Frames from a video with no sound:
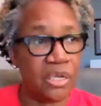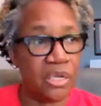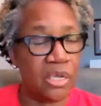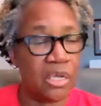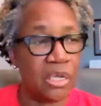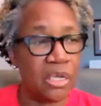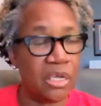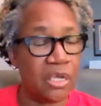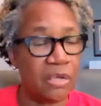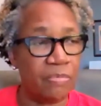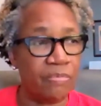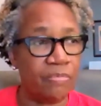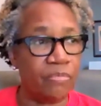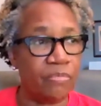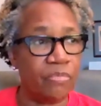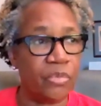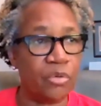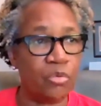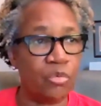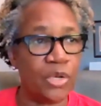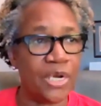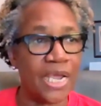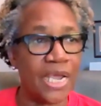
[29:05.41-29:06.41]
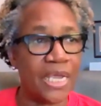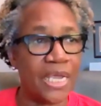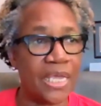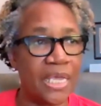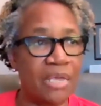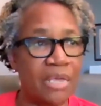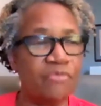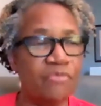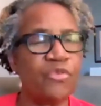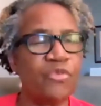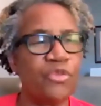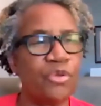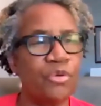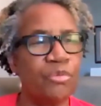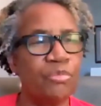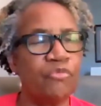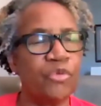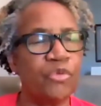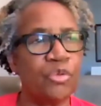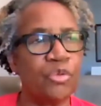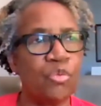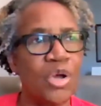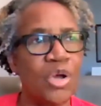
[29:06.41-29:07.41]
Um, when I for the
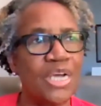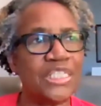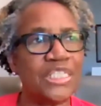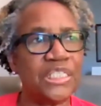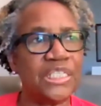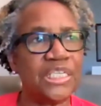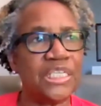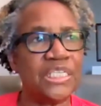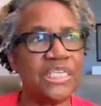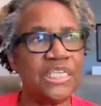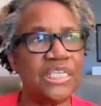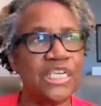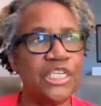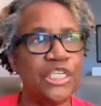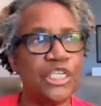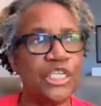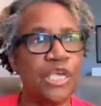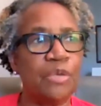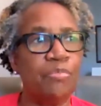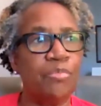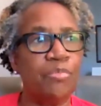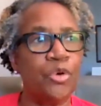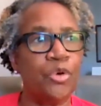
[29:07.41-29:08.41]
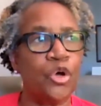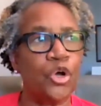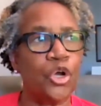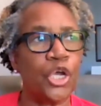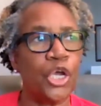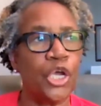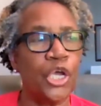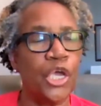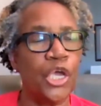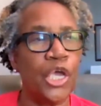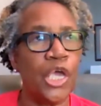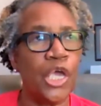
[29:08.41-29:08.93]
for the Washington D.C. book,